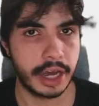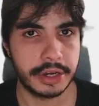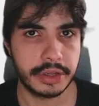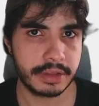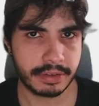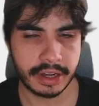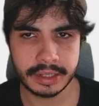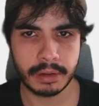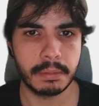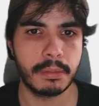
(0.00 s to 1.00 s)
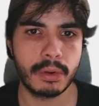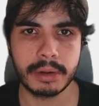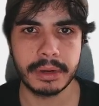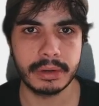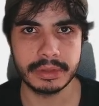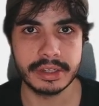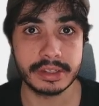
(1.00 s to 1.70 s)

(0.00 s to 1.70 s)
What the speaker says: And you can find out more about this